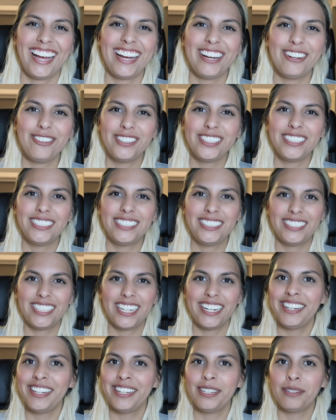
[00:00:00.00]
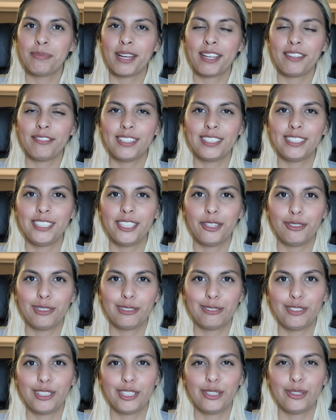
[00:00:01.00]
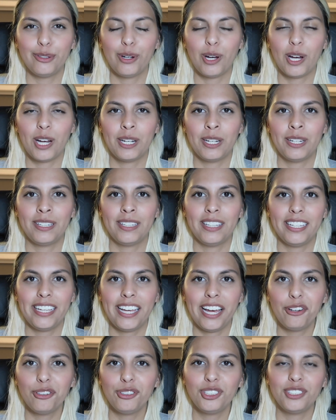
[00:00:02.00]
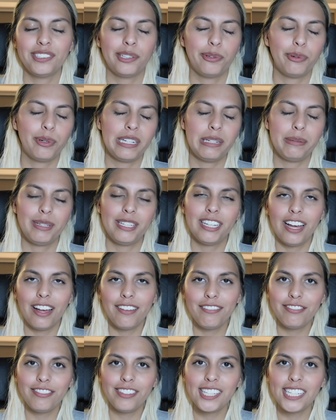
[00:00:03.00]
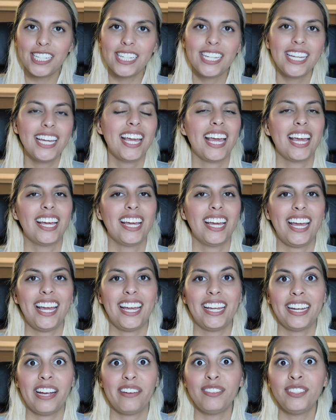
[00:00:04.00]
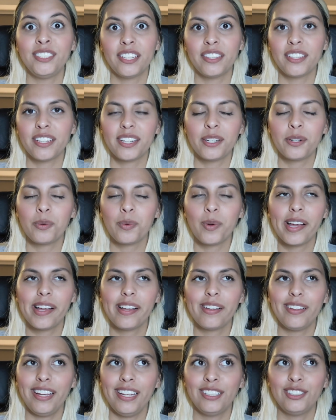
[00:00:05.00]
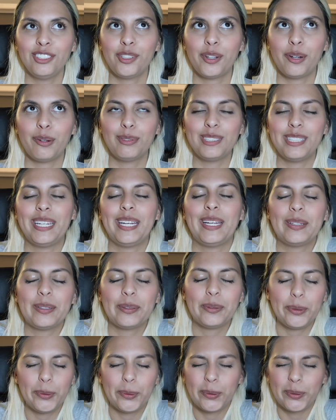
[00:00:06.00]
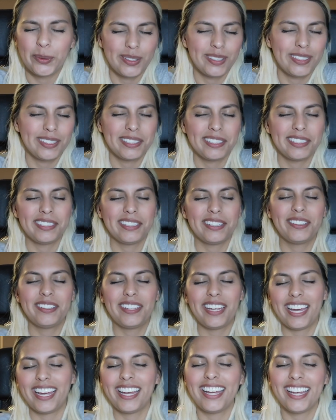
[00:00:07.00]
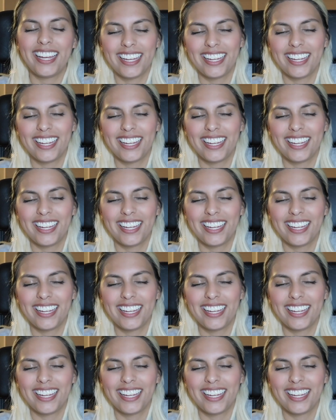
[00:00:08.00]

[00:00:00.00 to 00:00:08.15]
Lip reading: I was studying my physio review on the couch because I wanted to be comfy, and I haven't done that in a while, and so I was like, oh, okay.